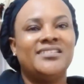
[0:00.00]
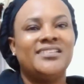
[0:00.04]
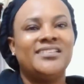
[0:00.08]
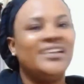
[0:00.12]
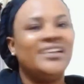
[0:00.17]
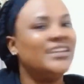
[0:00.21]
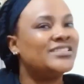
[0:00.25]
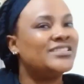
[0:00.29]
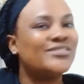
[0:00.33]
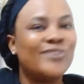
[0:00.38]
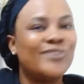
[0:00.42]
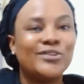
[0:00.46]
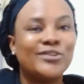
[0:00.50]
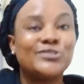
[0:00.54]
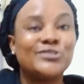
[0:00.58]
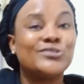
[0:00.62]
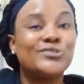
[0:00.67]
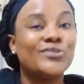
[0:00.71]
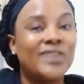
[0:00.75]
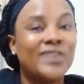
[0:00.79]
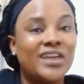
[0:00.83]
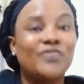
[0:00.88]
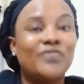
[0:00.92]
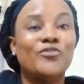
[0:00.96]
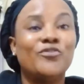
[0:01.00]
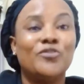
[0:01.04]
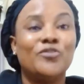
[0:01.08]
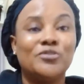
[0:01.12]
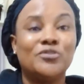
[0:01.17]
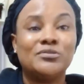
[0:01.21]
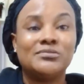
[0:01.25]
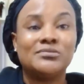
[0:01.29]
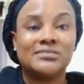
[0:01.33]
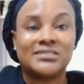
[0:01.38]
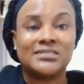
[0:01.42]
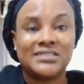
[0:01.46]
It's not too late for you
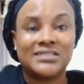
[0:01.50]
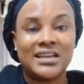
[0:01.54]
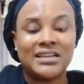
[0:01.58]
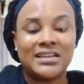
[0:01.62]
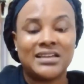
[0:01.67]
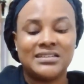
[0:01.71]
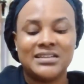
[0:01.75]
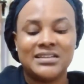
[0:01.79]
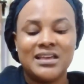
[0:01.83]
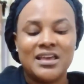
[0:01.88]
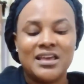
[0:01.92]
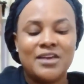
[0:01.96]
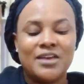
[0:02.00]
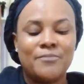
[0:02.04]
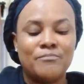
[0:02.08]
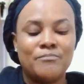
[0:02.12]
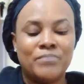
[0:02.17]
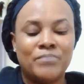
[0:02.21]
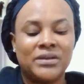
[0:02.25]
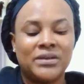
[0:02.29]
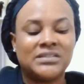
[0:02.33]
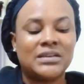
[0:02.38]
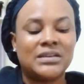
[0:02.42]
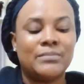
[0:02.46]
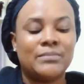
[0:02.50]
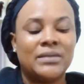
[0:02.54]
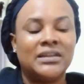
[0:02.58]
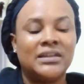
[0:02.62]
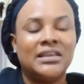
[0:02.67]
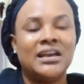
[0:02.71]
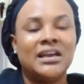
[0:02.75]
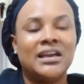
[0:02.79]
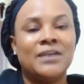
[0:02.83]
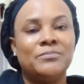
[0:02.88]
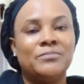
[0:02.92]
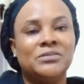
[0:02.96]
to start better money
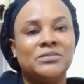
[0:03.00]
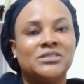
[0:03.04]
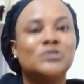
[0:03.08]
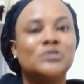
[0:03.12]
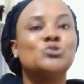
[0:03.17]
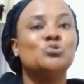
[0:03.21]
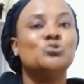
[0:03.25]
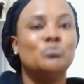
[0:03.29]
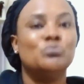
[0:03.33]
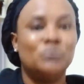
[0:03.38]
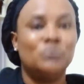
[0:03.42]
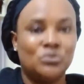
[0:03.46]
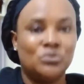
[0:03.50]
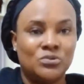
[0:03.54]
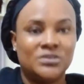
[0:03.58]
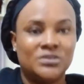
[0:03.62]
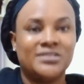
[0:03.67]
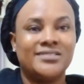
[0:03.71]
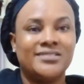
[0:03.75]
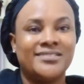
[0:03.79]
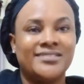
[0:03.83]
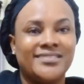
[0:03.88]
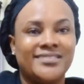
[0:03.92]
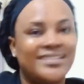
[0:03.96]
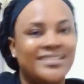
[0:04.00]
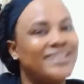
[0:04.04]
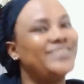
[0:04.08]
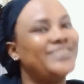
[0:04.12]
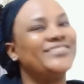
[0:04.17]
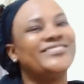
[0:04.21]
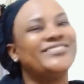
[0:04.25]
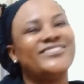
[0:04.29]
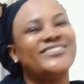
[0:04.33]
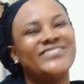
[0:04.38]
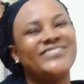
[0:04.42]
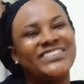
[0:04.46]
habits to build. Thank you
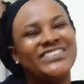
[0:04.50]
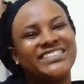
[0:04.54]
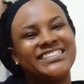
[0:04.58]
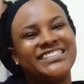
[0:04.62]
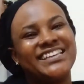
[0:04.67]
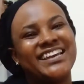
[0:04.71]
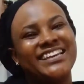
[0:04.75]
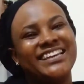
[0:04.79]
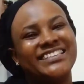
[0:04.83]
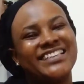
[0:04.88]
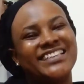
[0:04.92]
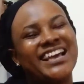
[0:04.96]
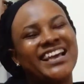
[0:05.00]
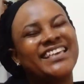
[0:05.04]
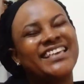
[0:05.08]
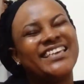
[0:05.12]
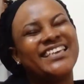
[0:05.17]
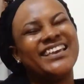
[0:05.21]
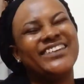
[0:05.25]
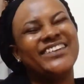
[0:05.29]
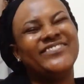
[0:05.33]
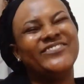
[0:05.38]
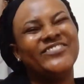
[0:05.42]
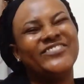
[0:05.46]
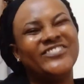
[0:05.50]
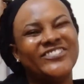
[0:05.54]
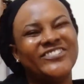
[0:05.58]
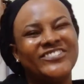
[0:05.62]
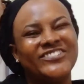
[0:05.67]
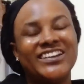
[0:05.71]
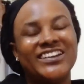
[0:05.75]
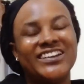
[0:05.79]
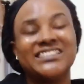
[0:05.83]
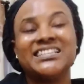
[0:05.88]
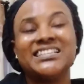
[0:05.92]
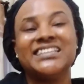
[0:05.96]
so much guys. Akia
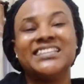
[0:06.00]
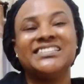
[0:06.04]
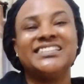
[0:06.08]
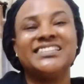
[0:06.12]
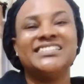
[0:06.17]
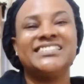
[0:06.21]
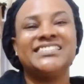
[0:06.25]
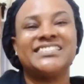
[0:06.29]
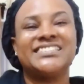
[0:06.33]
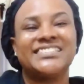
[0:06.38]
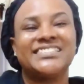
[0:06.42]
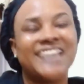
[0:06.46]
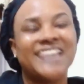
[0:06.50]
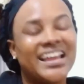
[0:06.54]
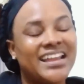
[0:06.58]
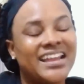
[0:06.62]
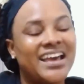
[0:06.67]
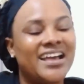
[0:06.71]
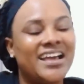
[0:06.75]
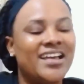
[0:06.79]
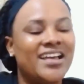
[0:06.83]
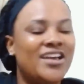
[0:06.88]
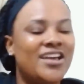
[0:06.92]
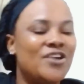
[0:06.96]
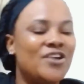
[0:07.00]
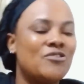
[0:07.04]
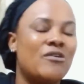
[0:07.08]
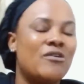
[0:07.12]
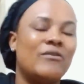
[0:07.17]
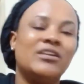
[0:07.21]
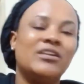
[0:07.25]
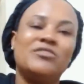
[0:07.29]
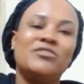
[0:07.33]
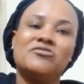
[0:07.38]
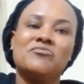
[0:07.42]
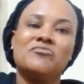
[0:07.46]
Mungu, asanteni sana. Kwa
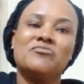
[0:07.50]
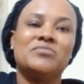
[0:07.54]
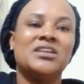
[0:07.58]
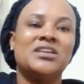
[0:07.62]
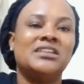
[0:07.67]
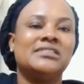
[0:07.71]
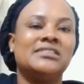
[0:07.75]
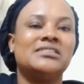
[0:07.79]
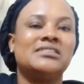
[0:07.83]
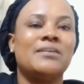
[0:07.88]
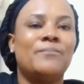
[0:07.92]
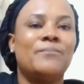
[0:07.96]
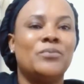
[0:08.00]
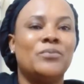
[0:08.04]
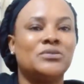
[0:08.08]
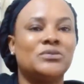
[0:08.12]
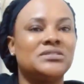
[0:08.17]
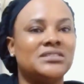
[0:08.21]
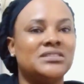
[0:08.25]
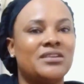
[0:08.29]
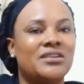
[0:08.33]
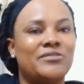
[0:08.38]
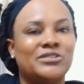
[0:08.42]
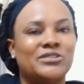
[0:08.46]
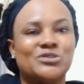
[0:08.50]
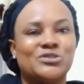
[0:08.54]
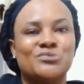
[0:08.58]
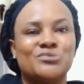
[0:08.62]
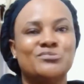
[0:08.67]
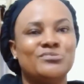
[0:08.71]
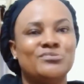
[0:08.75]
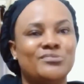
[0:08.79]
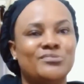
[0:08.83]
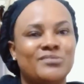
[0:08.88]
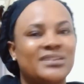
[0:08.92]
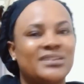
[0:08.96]
wale wenye mnani support na
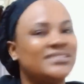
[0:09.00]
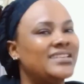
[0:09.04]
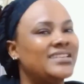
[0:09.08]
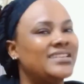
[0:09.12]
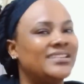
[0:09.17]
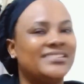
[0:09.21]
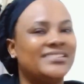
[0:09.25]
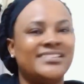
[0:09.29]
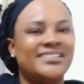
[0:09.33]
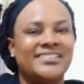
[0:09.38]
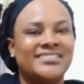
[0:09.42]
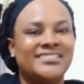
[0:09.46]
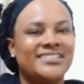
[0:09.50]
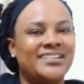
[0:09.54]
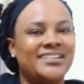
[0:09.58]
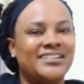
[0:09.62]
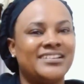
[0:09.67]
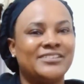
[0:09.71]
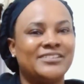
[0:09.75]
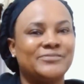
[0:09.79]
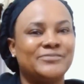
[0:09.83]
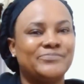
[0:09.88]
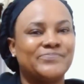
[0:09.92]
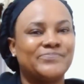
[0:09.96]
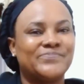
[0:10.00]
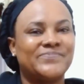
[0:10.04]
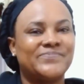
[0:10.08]
washukuru, asanteni sana.